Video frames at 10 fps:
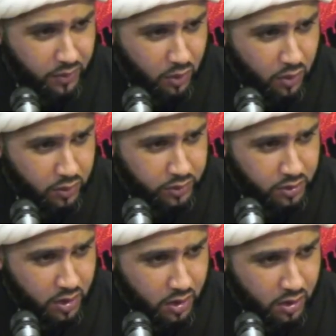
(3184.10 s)

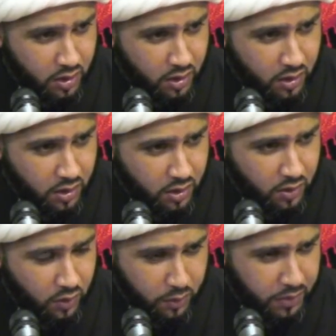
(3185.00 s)
those
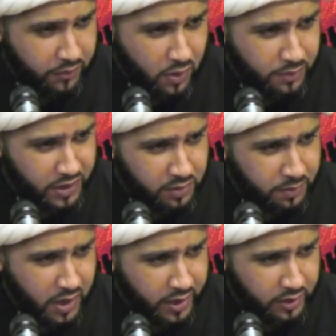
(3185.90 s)
who perform this
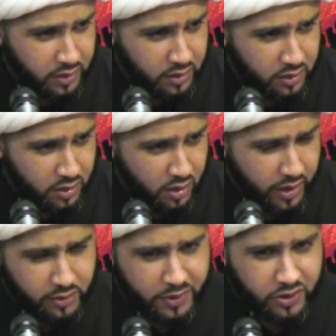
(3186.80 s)
practice,
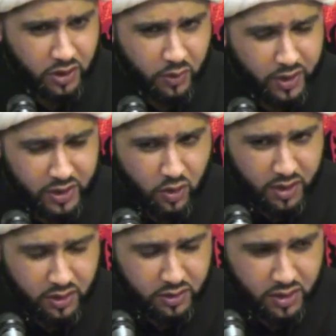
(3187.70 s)
especially when you
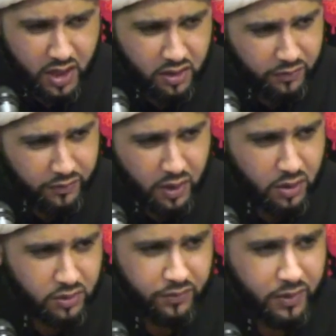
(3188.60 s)
understand the
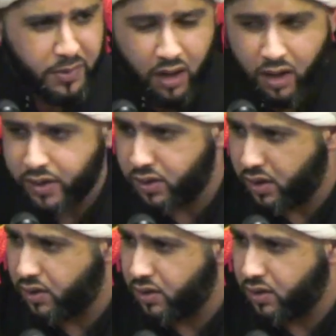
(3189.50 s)
philosophy behind it.